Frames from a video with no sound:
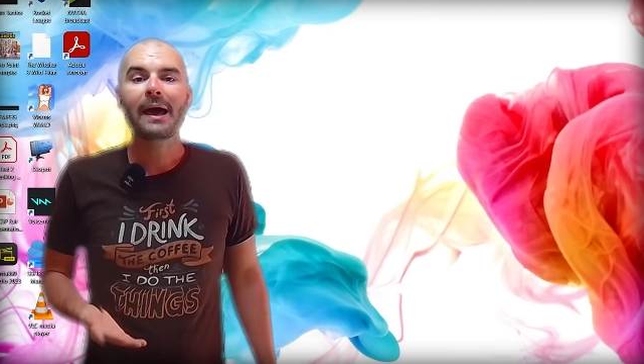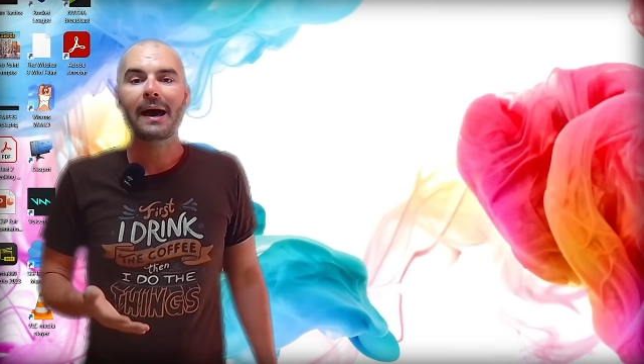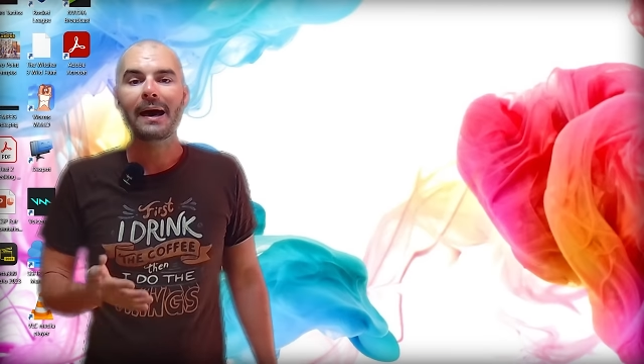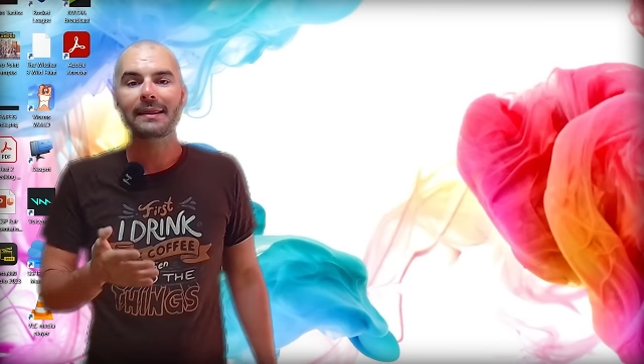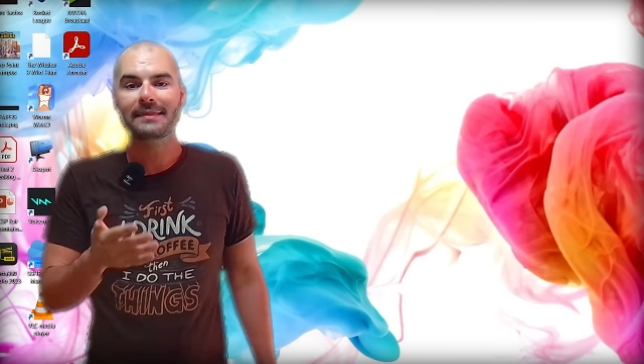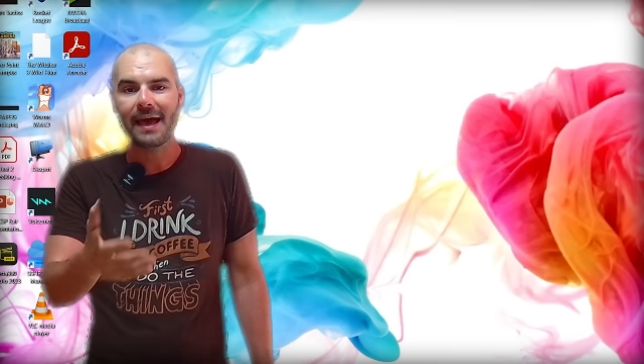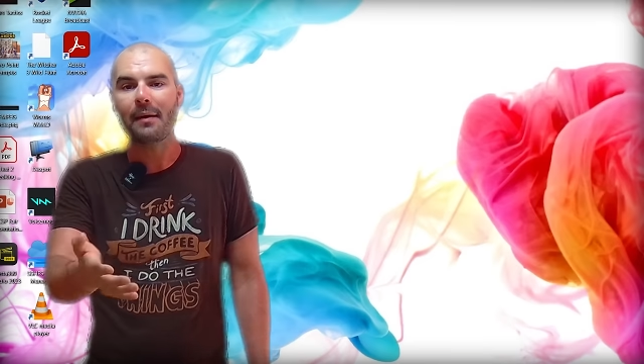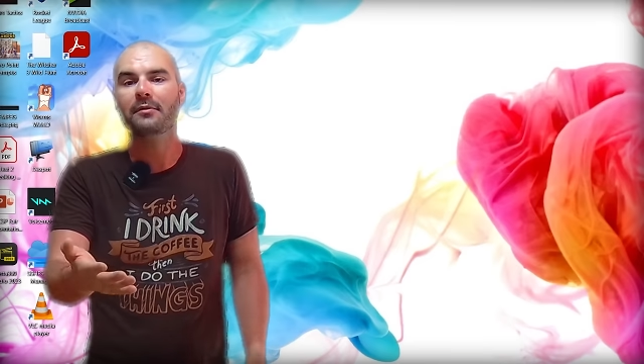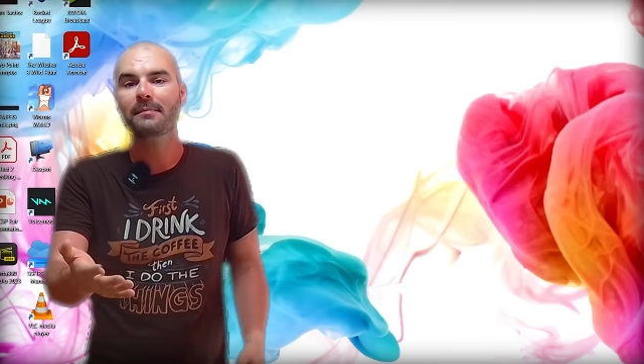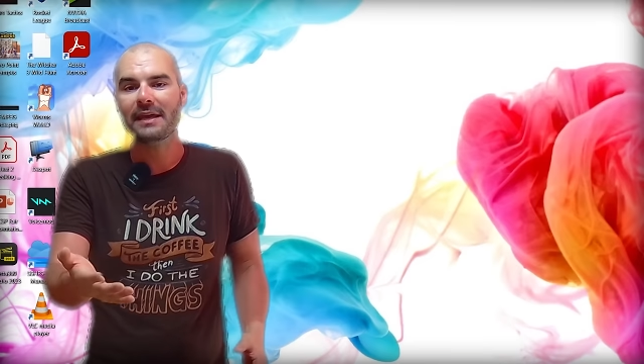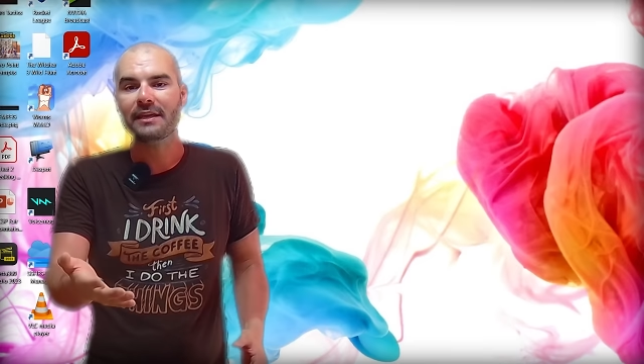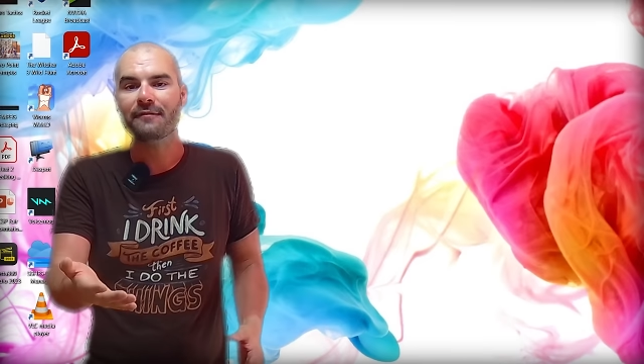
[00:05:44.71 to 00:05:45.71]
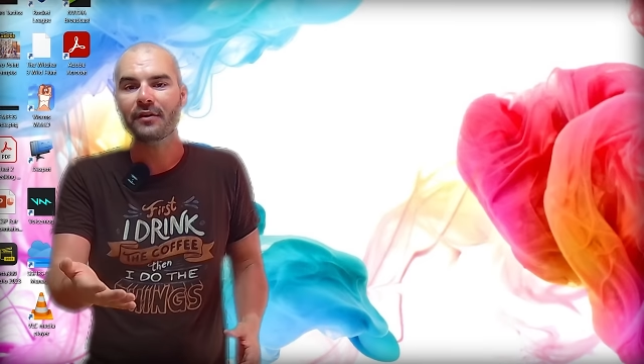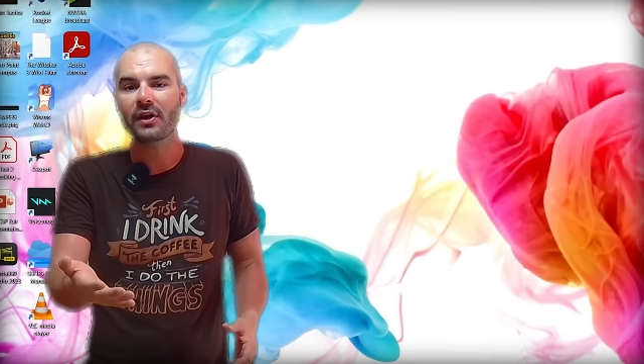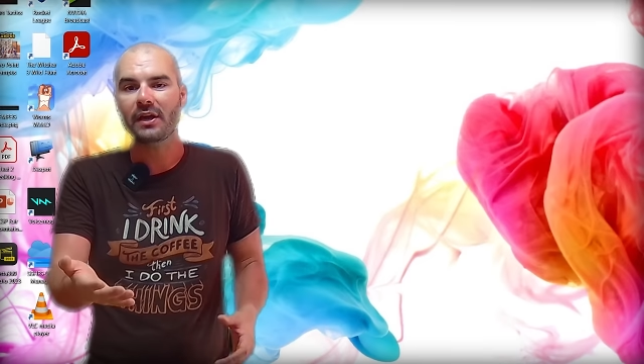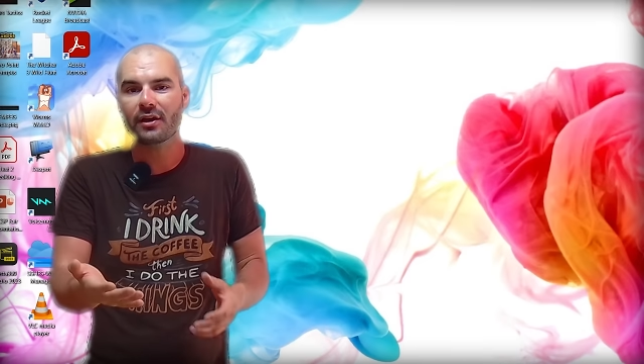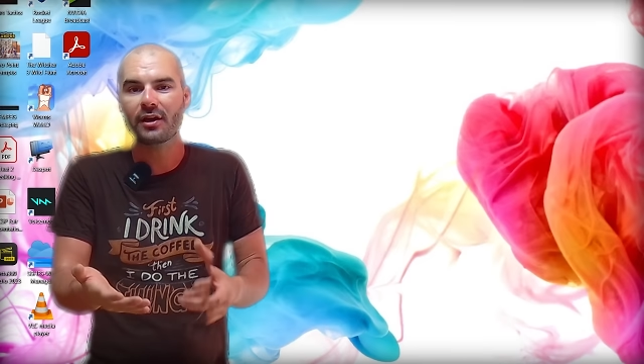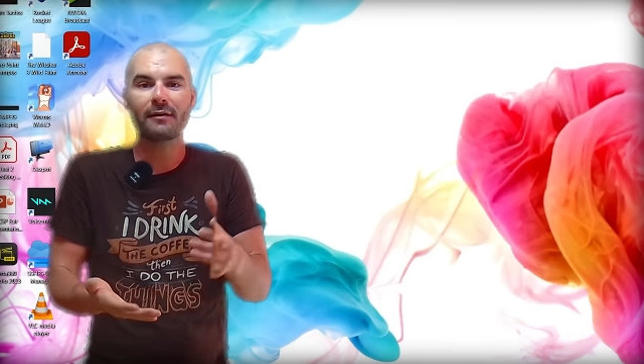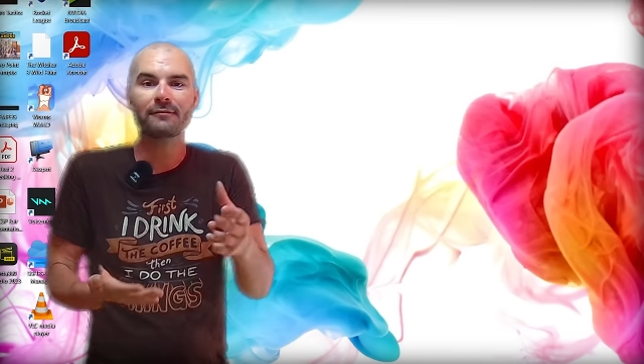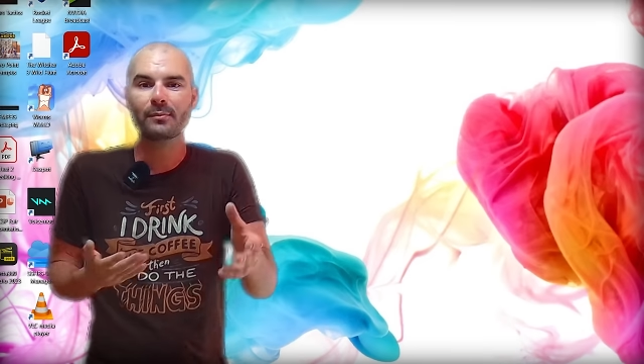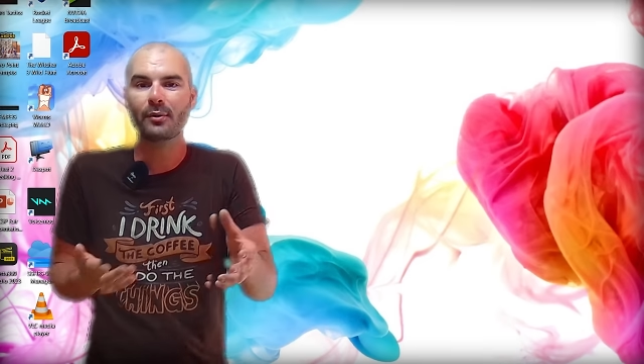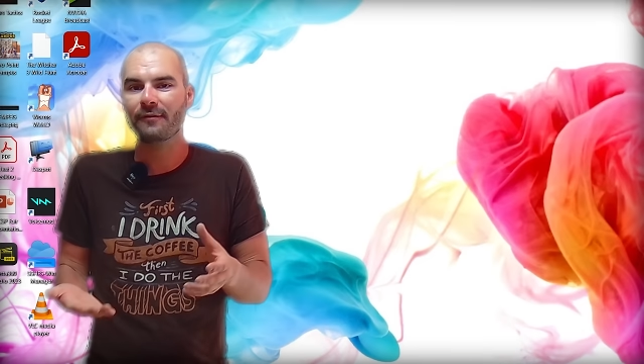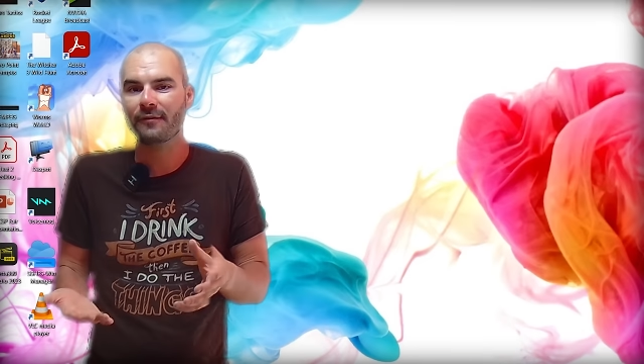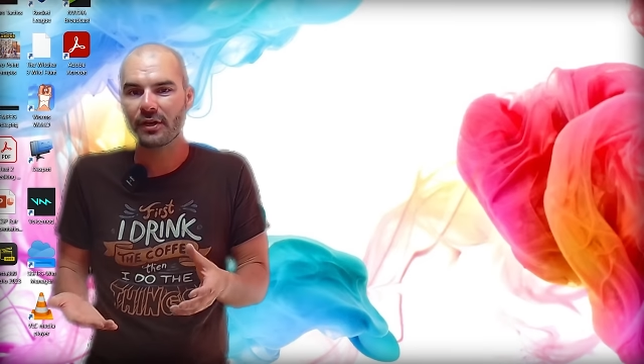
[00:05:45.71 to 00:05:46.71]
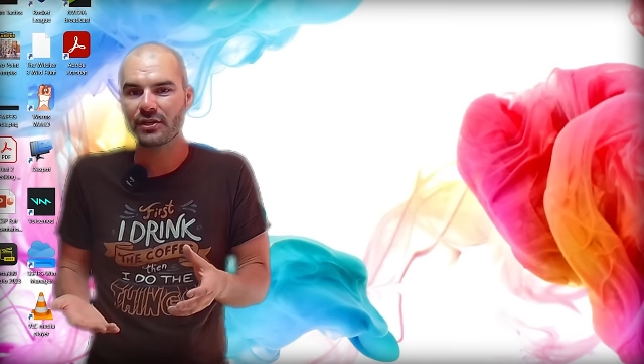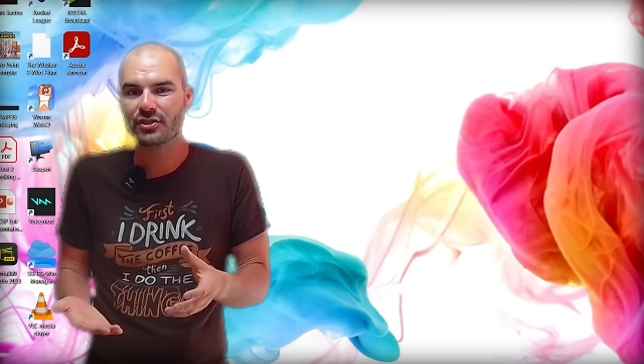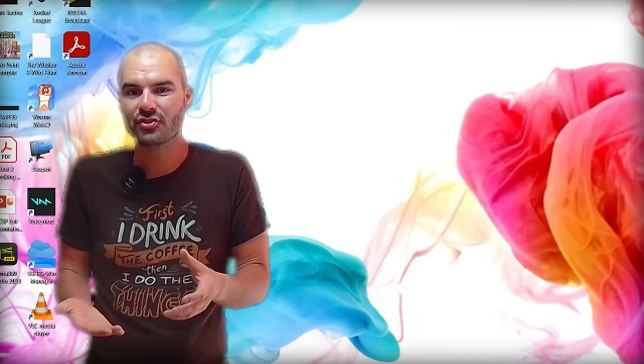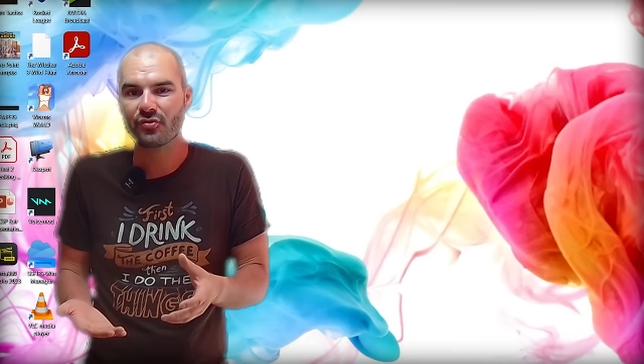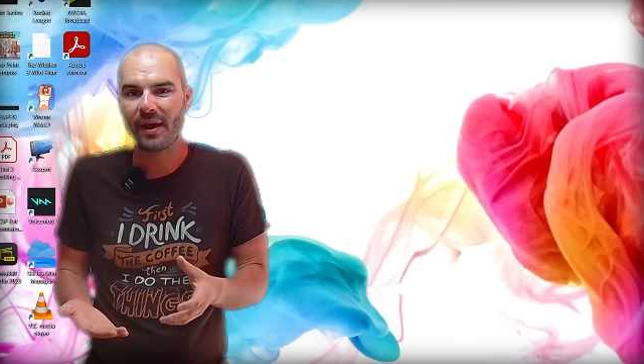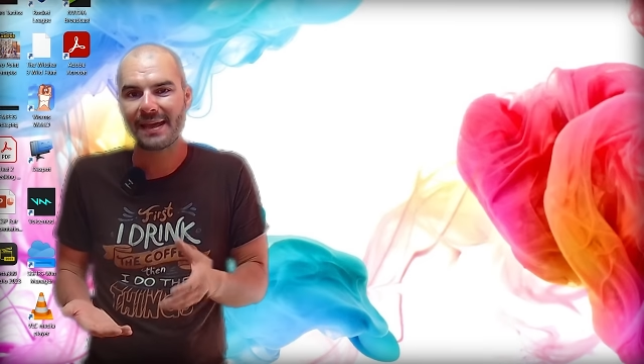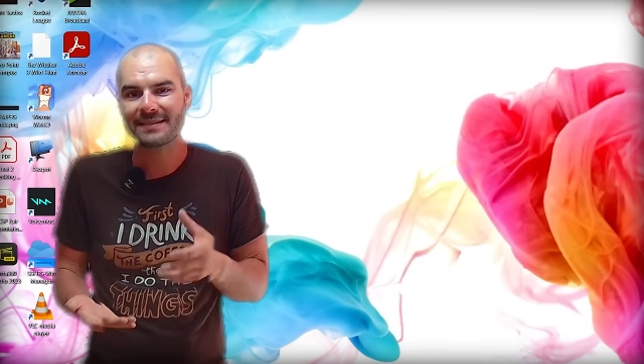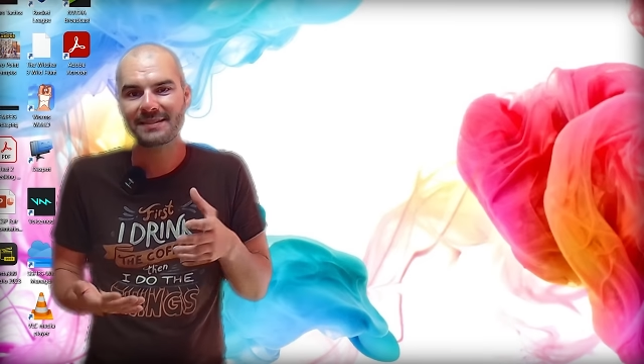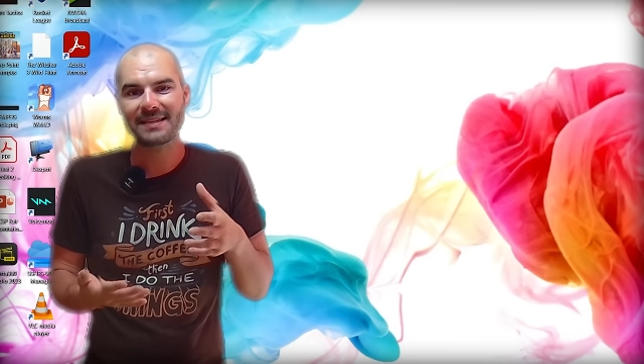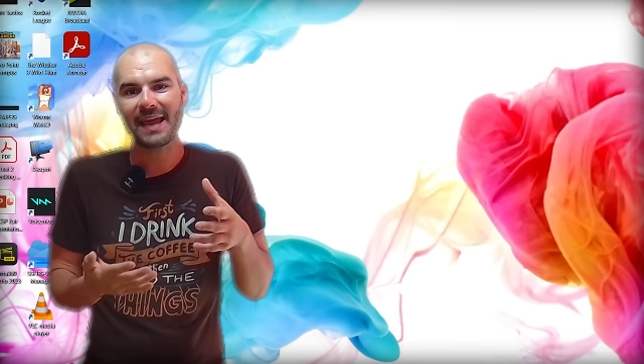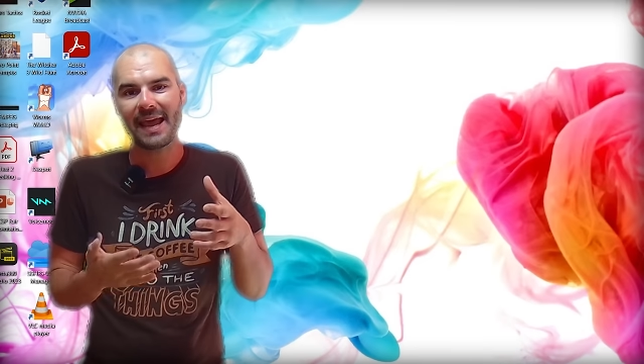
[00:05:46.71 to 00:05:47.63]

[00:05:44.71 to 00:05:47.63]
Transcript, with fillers: That would make you very uncomfortable, very stressed,